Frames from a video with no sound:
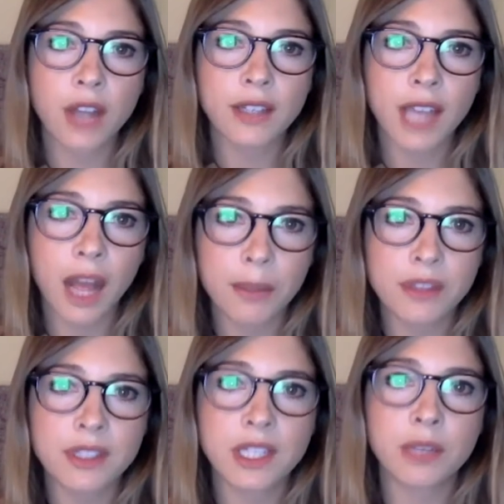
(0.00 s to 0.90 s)

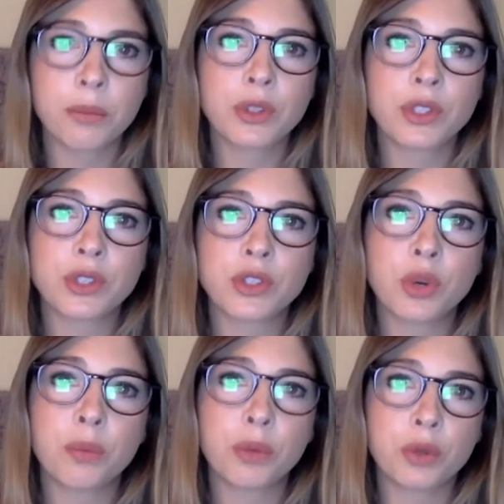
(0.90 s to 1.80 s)
Kabat-Zinn puts it so
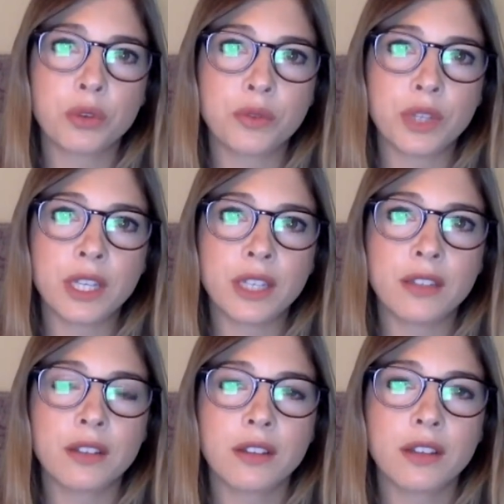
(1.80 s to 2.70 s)
beautifully.
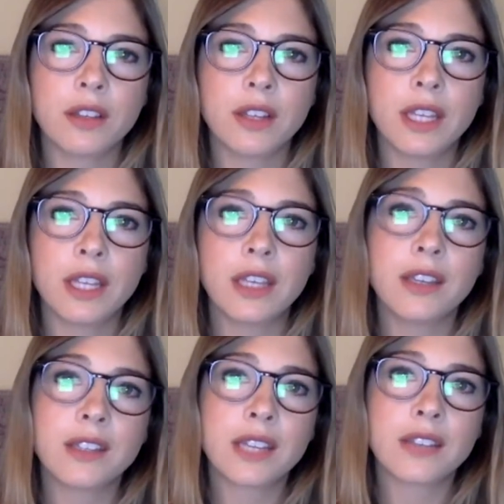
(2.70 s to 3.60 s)
He
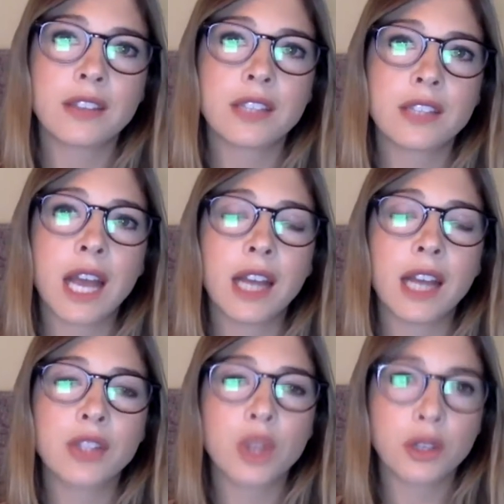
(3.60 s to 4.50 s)
says, as
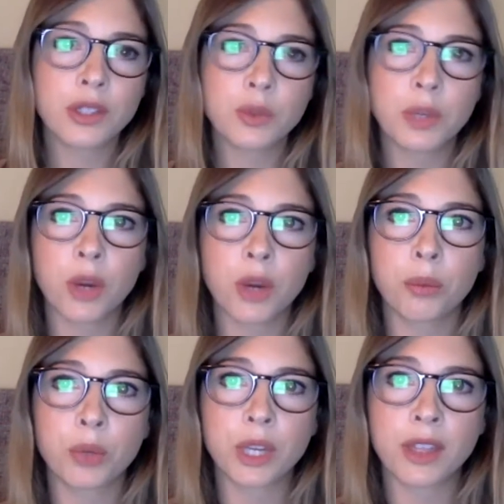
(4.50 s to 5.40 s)
long as we are
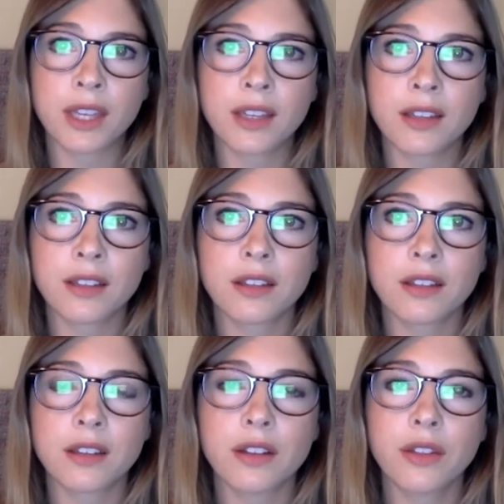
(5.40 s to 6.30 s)
breathing,
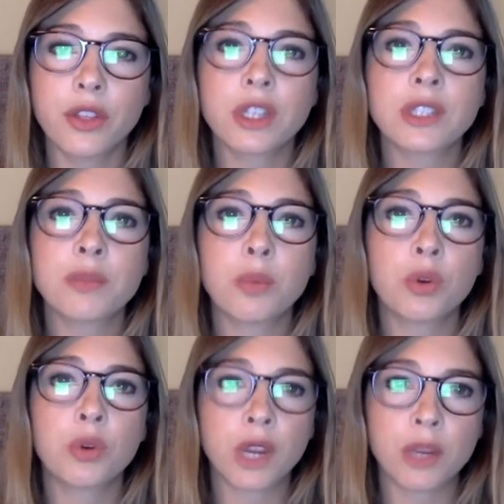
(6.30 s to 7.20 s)
there is more
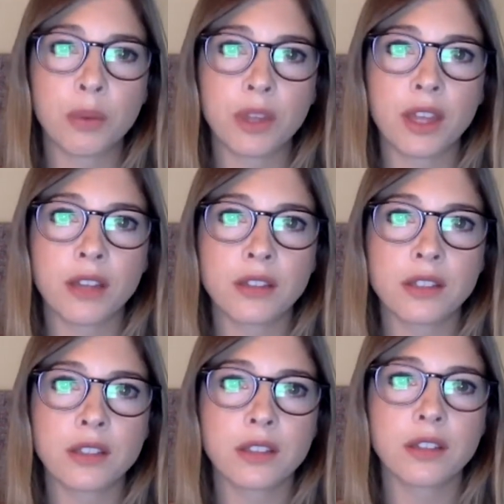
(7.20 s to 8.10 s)
right with
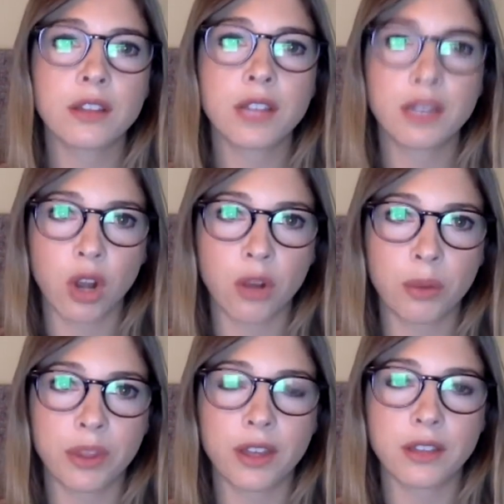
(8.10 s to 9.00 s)
us than wrong
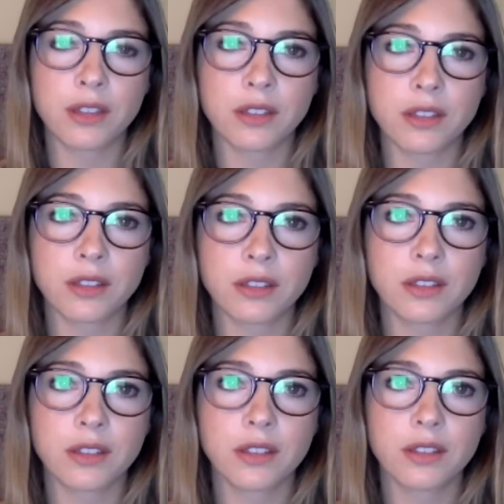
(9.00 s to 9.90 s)
with us.
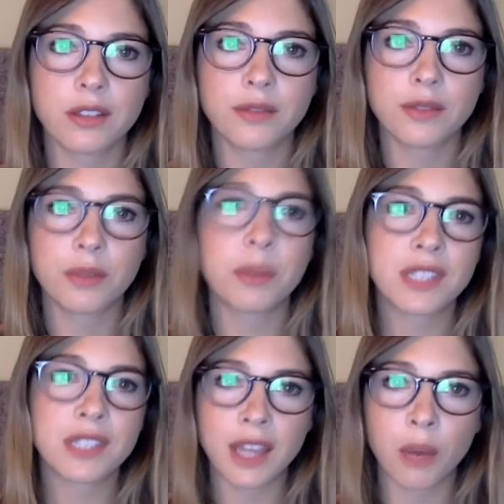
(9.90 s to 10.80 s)
I'm going to
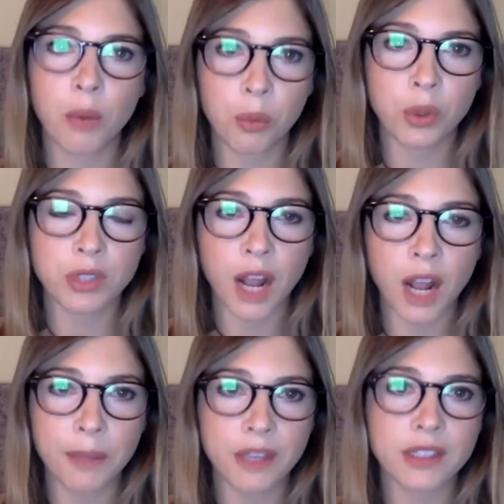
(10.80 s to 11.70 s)
say that one more time
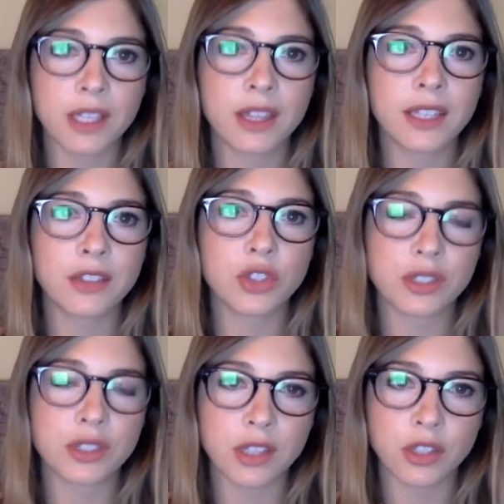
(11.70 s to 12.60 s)
because I think it's
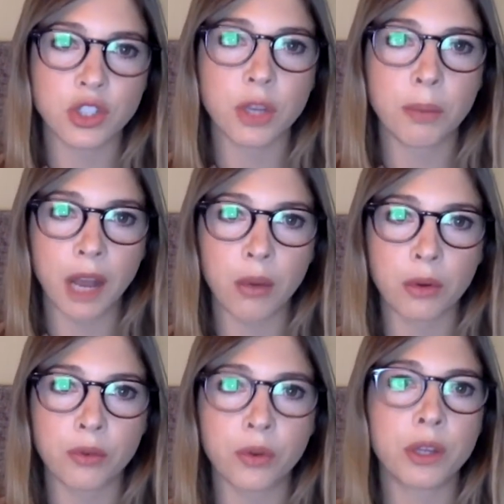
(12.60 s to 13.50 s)
just such a
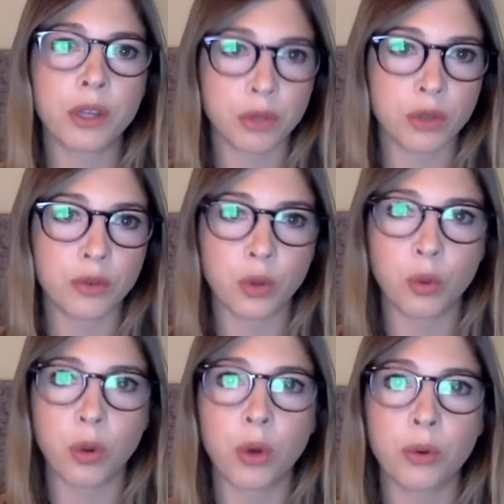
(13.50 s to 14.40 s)
powerful and beautiful
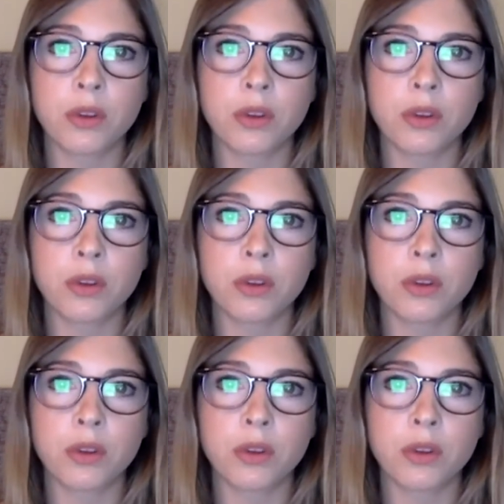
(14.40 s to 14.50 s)
quote.